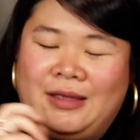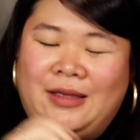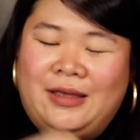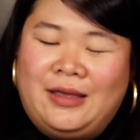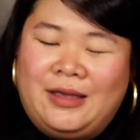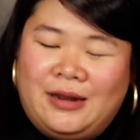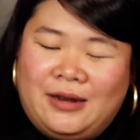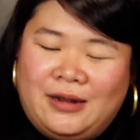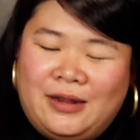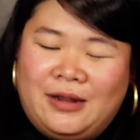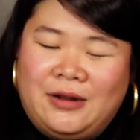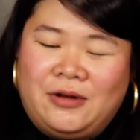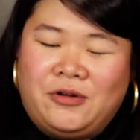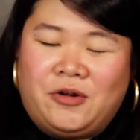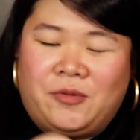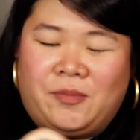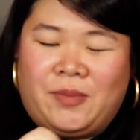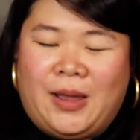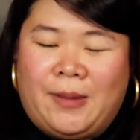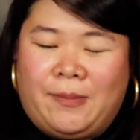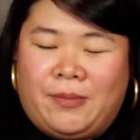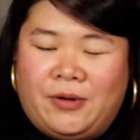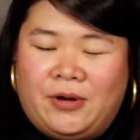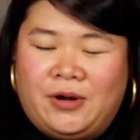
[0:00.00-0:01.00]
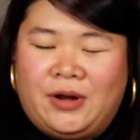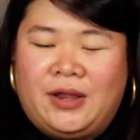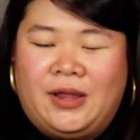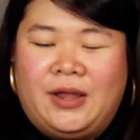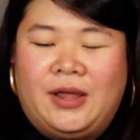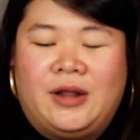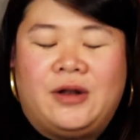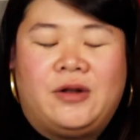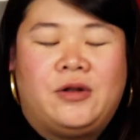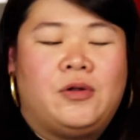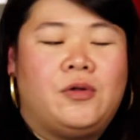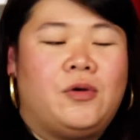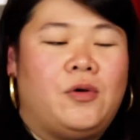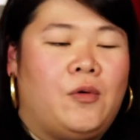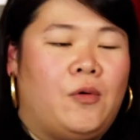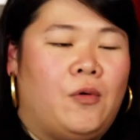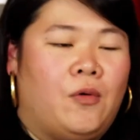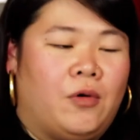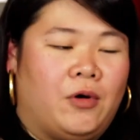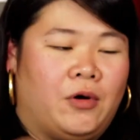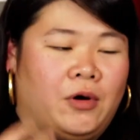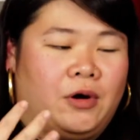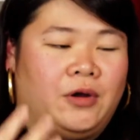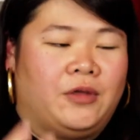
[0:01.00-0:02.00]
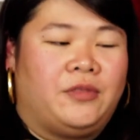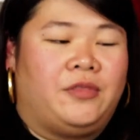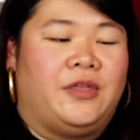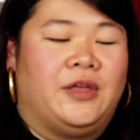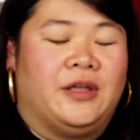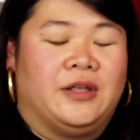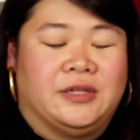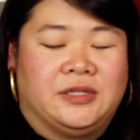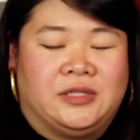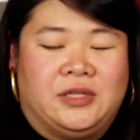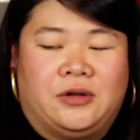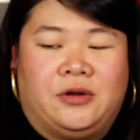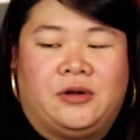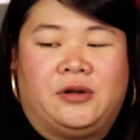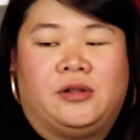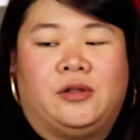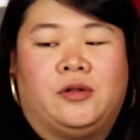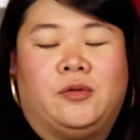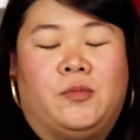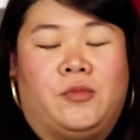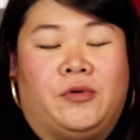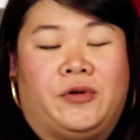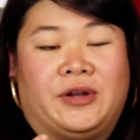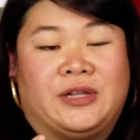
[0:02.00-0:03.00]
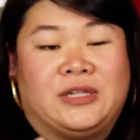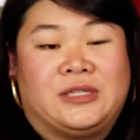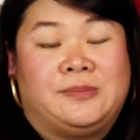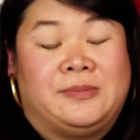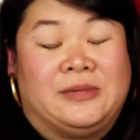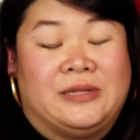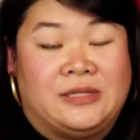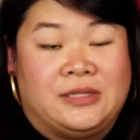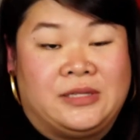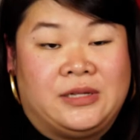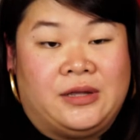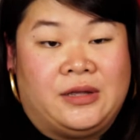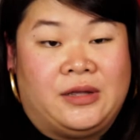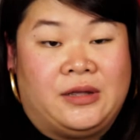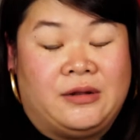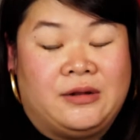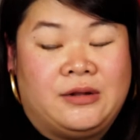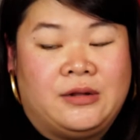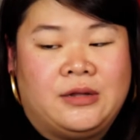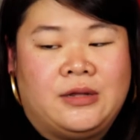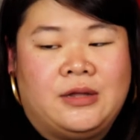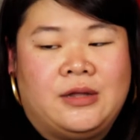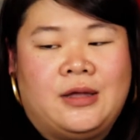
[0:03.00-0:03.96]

hidden or peppered in or things that are a little more explicit.